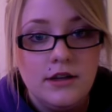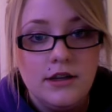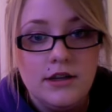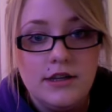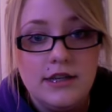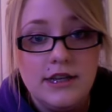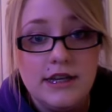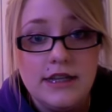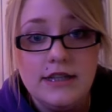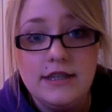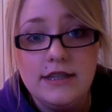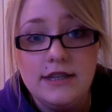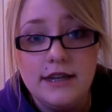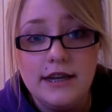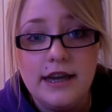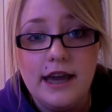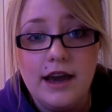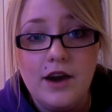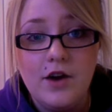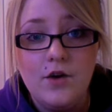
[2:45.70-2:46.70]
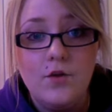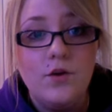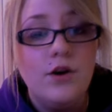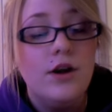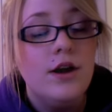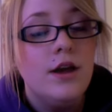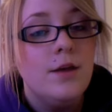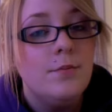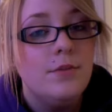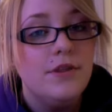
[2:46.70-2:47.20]
did stick out,
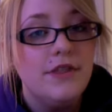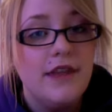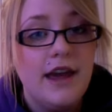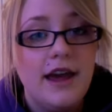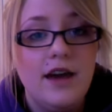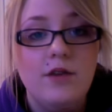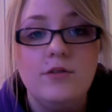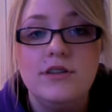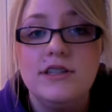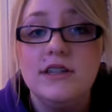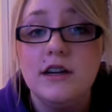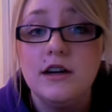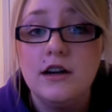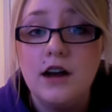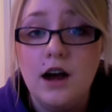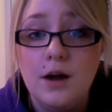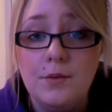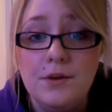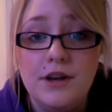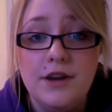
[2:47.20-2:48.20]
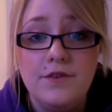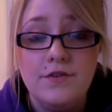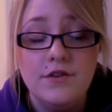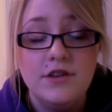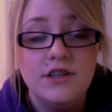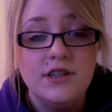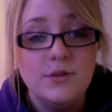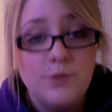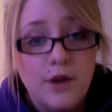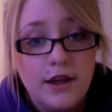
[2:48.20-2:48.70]
but that was to accommodate for
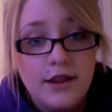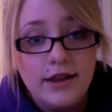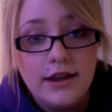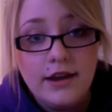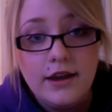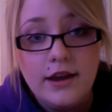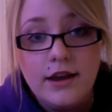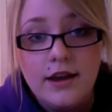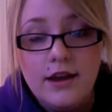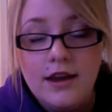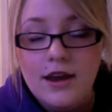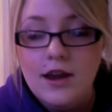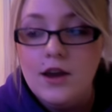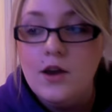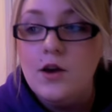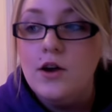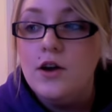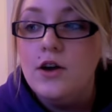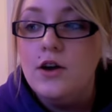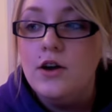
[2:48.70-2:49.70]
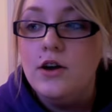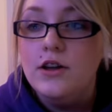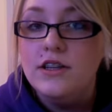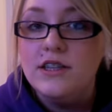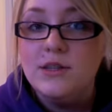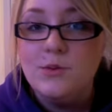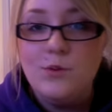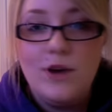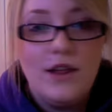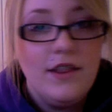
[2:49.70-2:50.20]
the swelling.
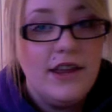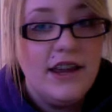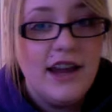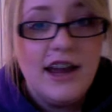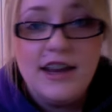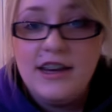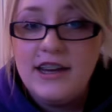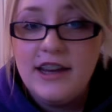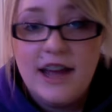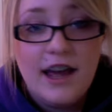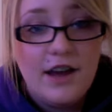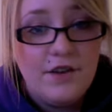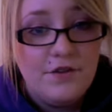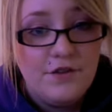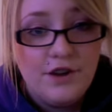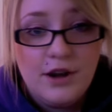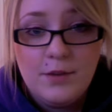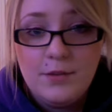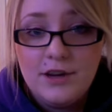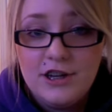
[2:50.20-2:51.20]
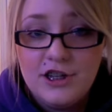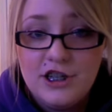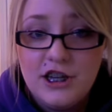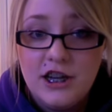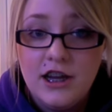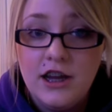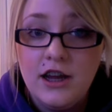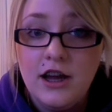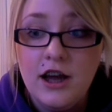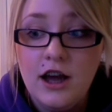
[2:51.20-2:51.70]
Swelling I didn't have very much
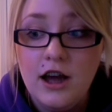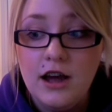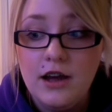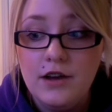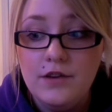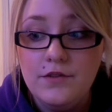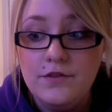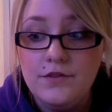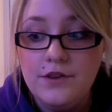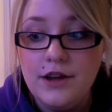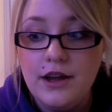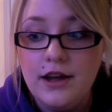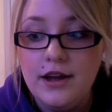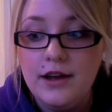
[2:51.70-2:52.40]
of.